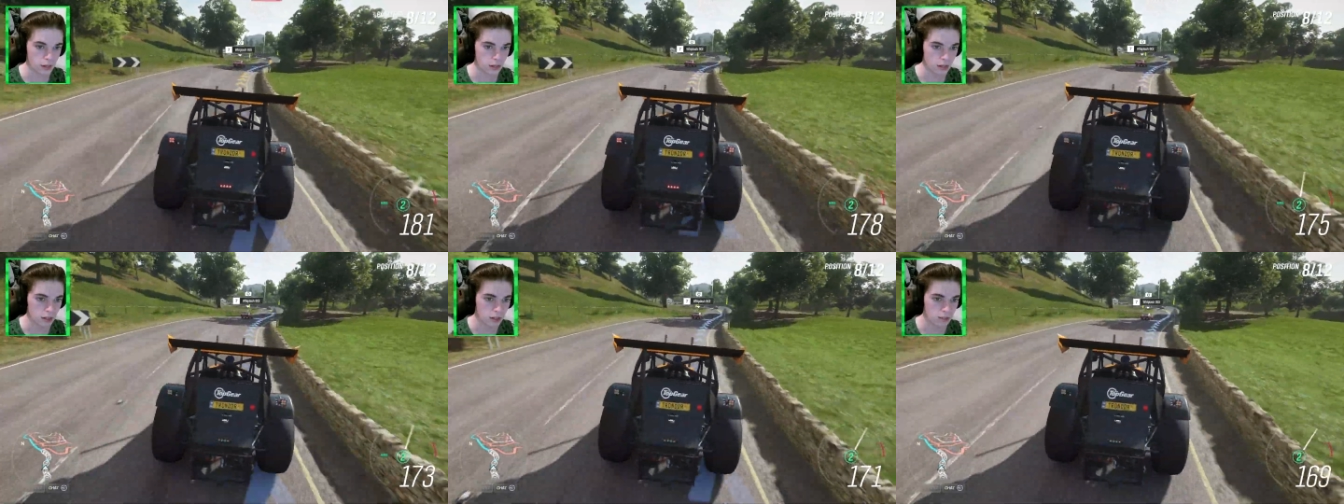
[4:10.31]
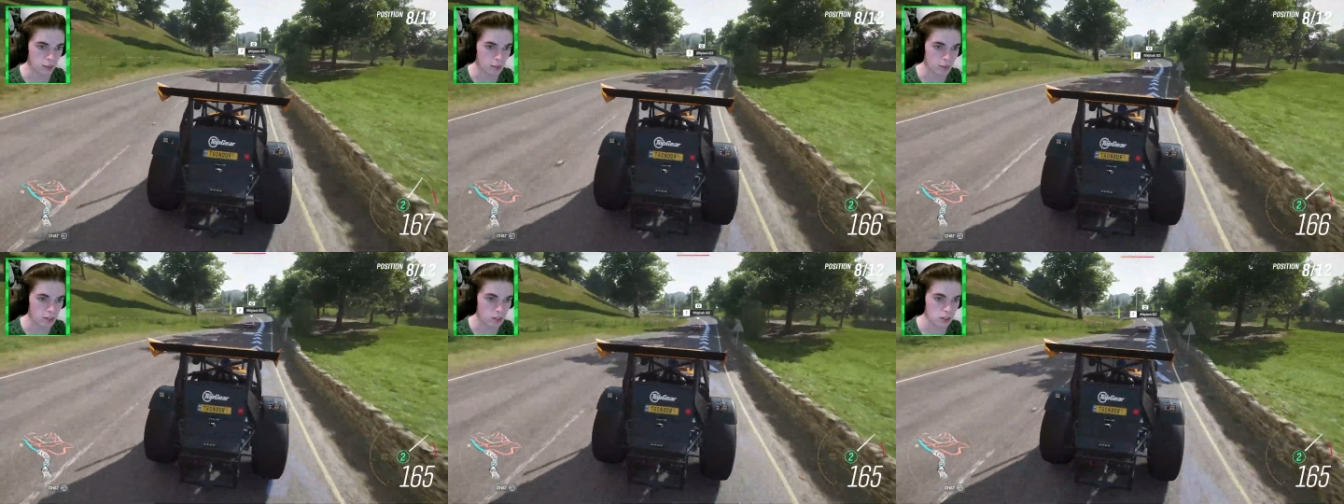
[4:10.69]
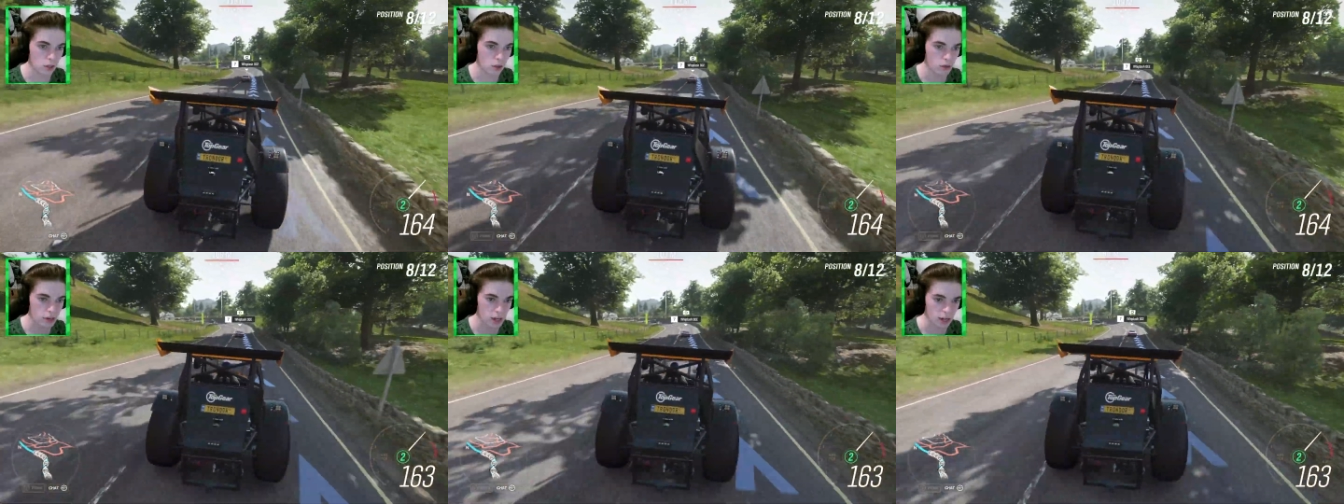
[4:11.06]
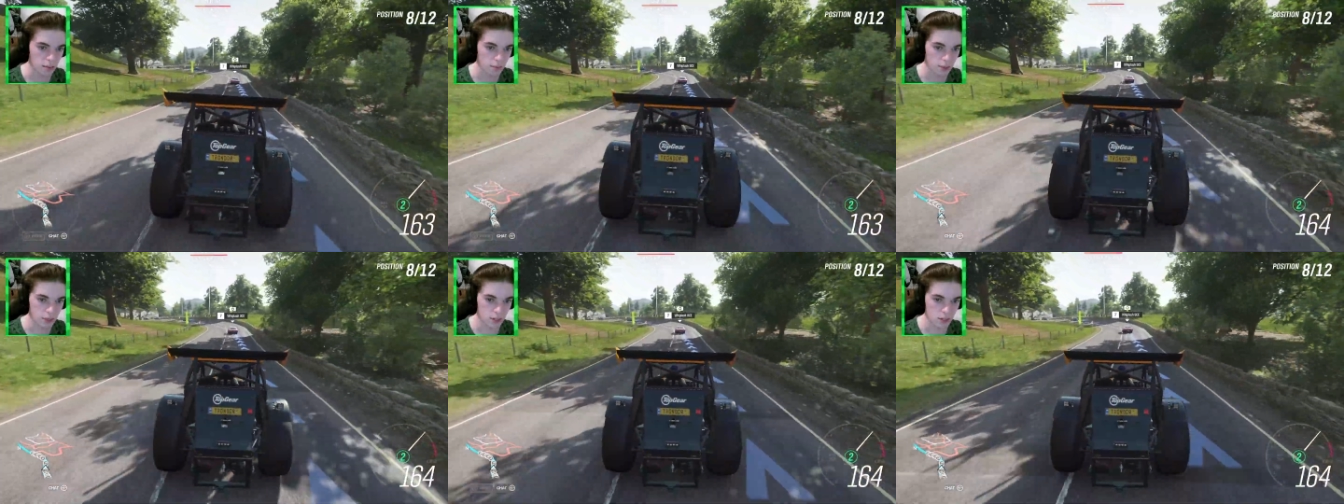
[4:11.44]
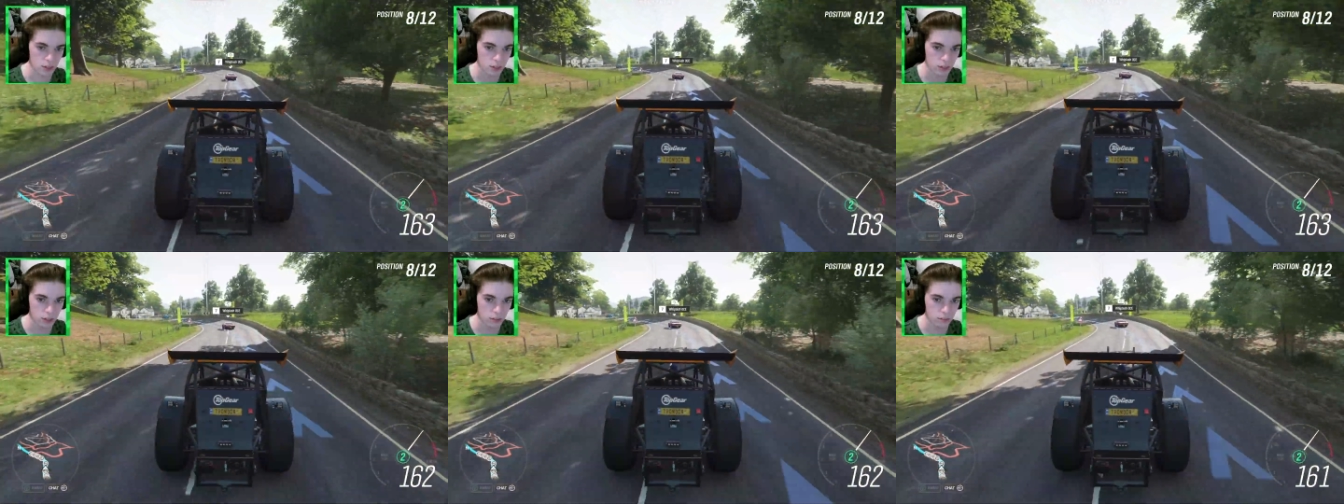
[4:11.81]
Uh, maybe slow down a bit this
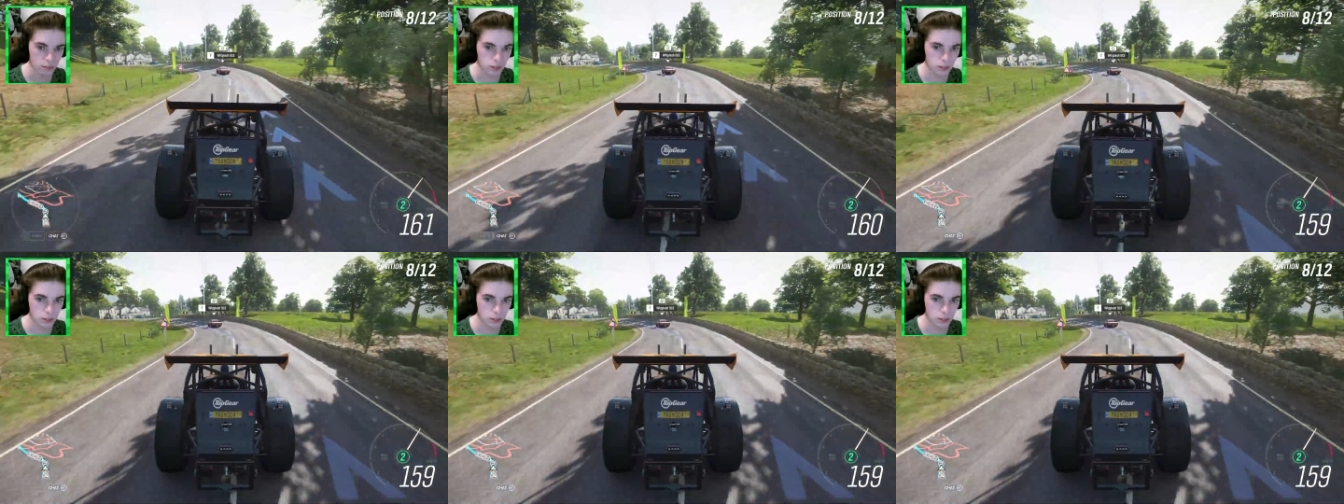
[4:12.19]
time.